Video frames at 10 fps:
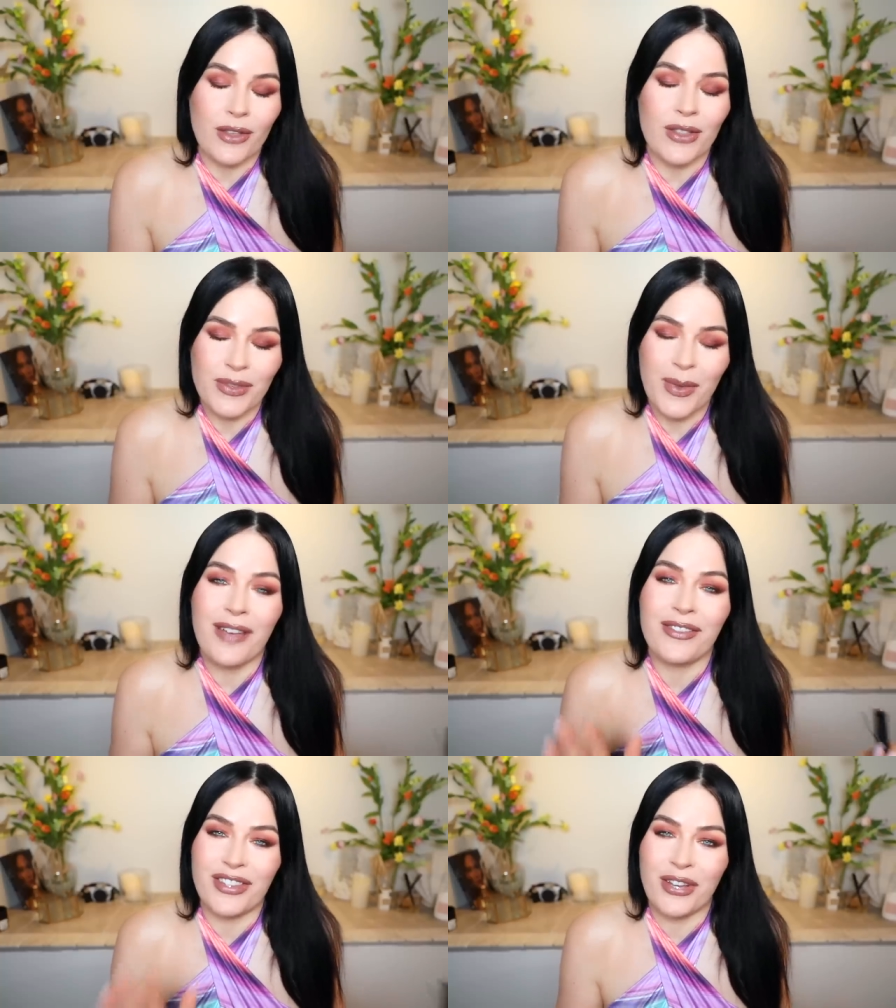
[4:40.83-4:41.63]
So that's why
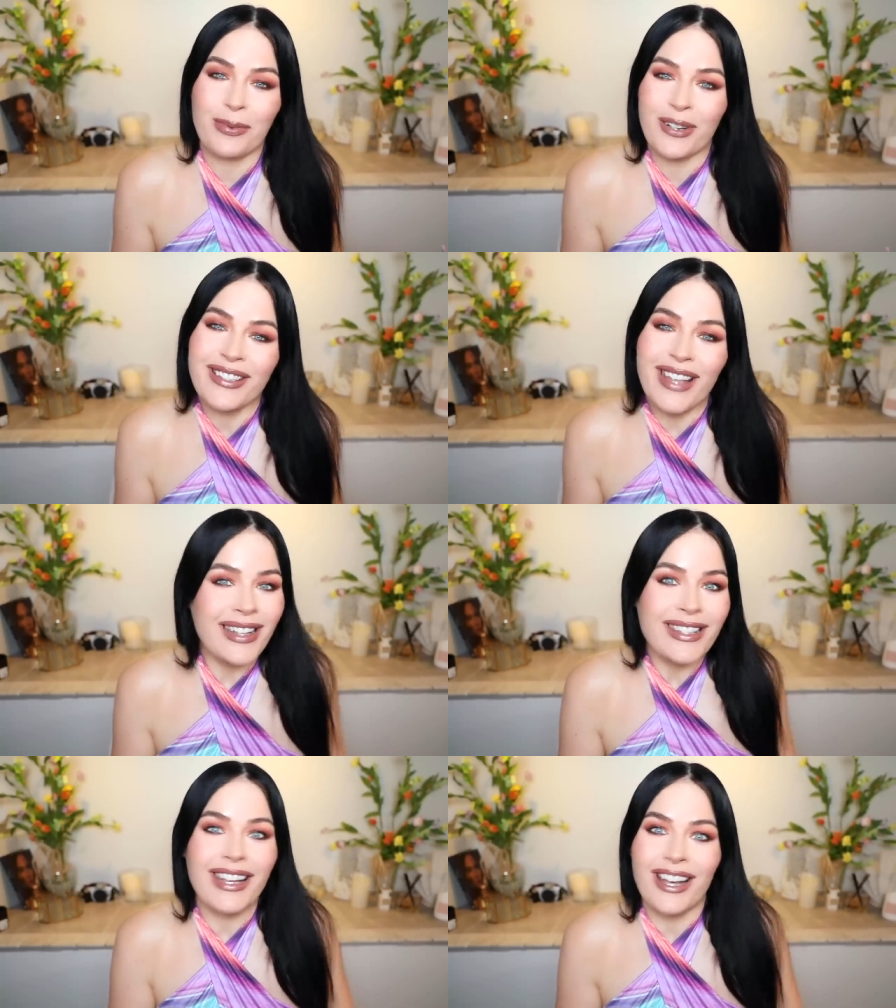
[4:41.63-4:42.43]
I was super
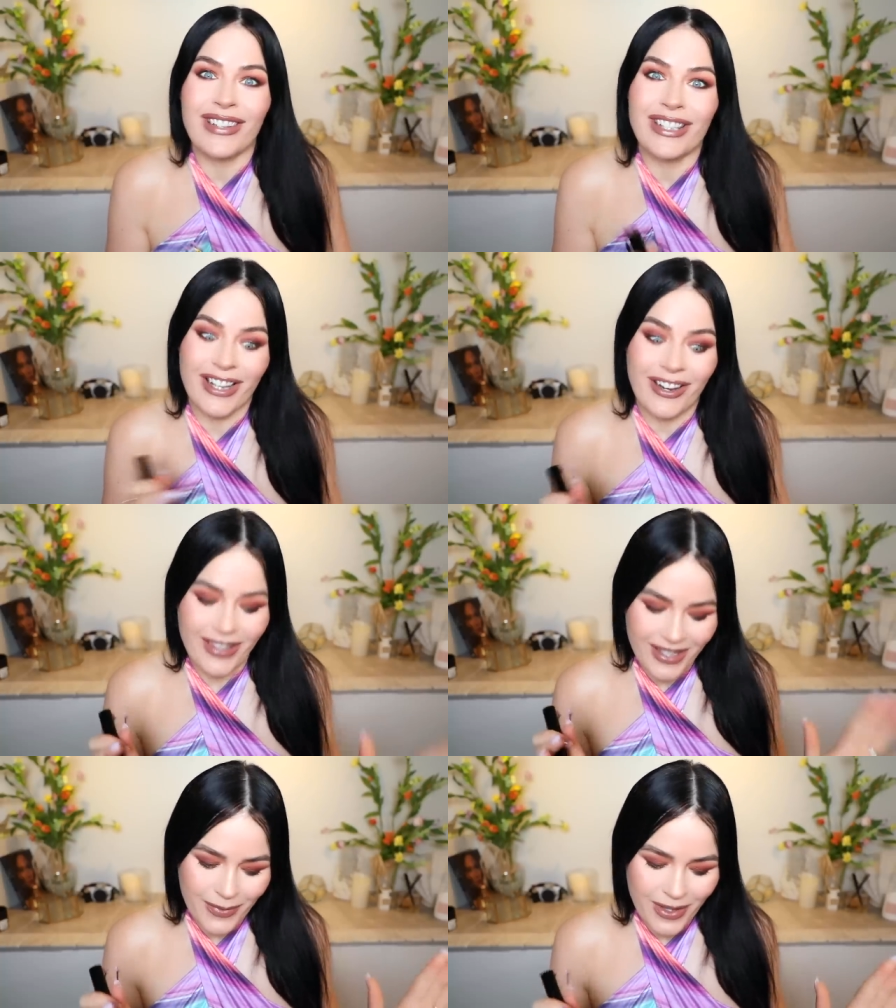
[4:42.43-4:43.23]
excited to come and share
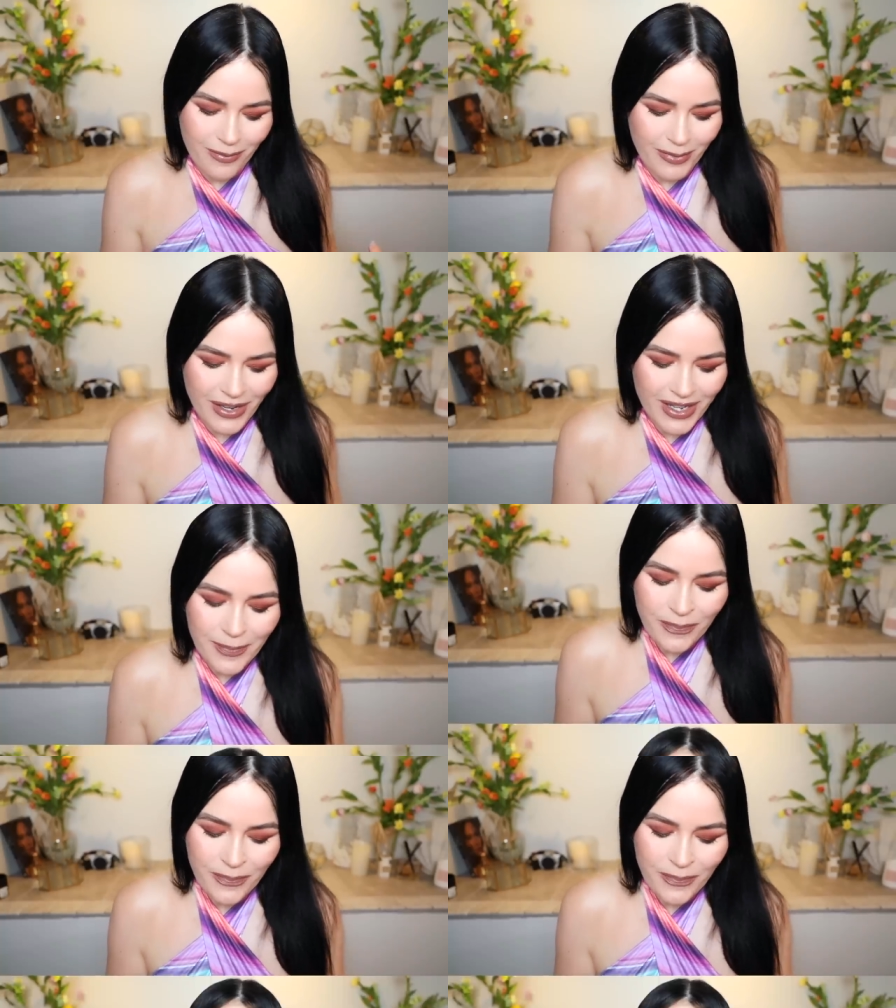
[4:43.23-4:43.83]
this with you beauties.